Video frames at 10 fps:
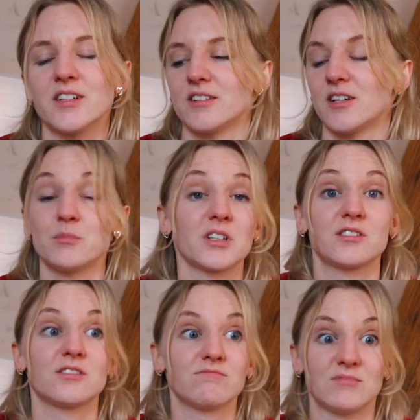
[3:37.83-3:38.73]
and I'm
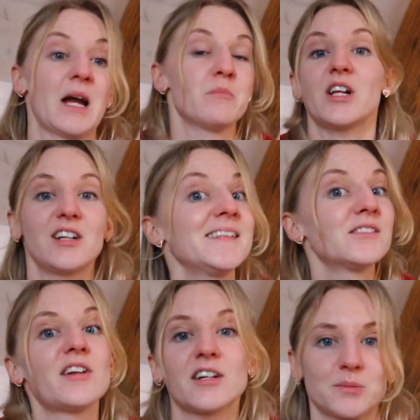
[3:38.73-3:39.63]
like
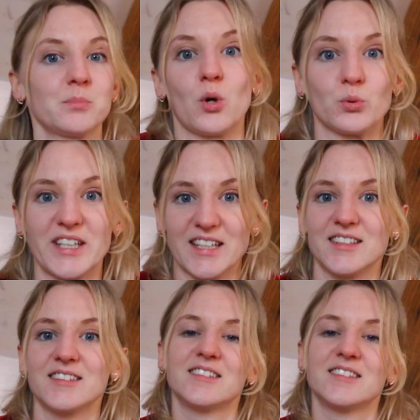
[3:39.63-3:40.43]
literally exploding.